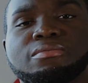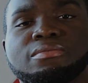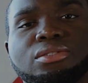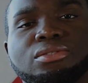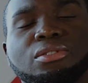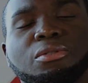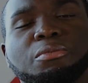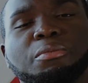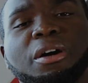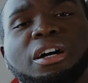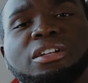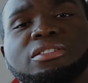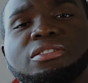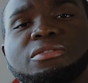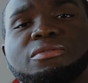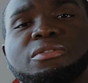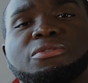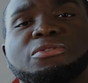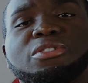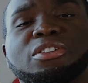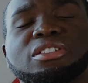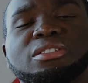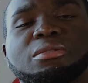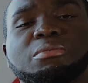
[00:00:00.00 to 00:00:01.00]
So part of the
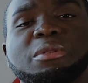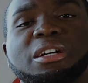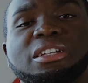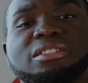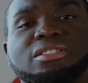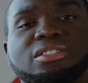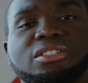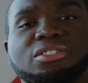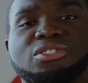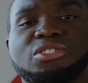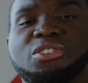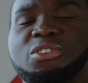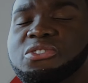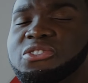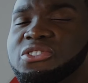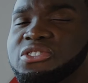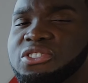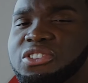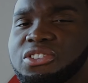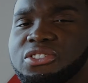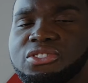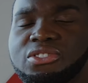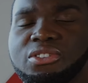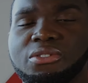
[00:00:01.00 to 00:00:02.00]
fundamentals
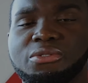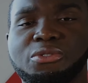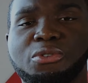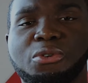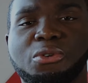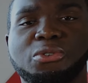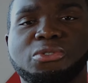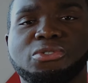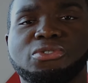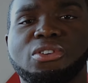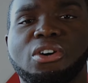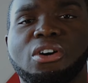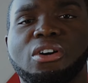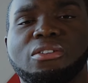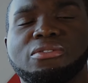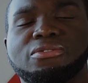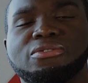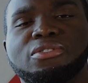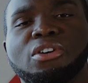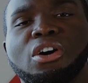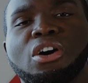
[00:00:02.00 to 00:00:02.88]
consist, of course, of